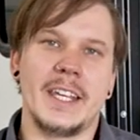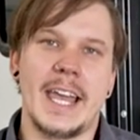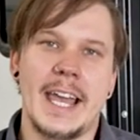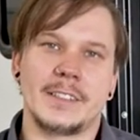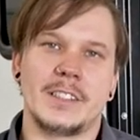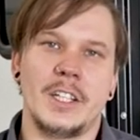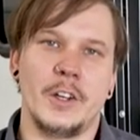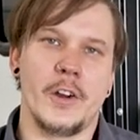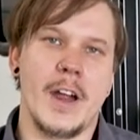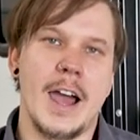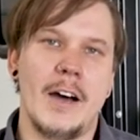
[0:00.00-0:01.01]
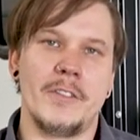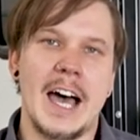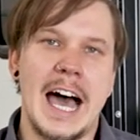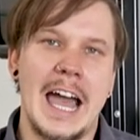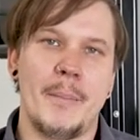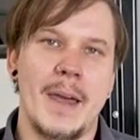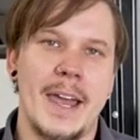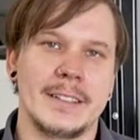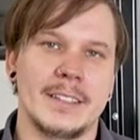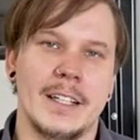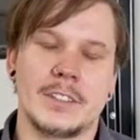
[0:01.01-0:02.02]
the exterior of the IBEX.
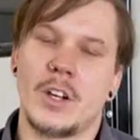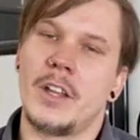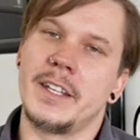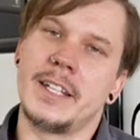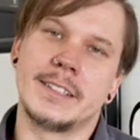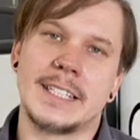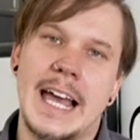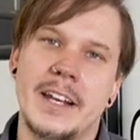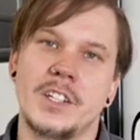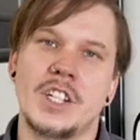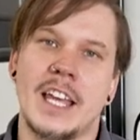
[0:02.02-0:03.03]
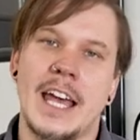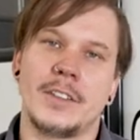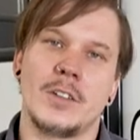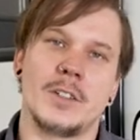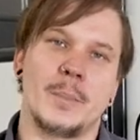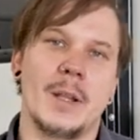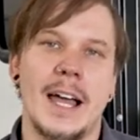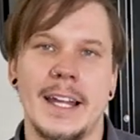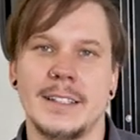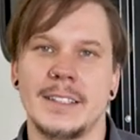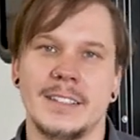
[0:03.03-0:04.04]
Let's go on the inside and check out those
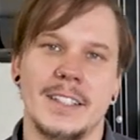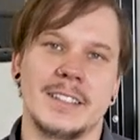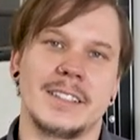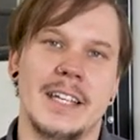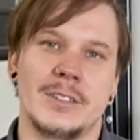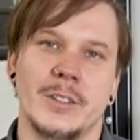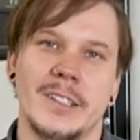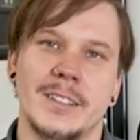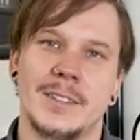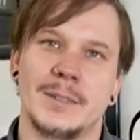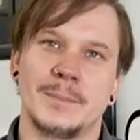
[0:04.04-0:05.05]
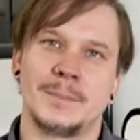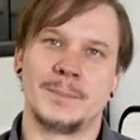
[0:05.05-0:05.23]
appliances and accessories.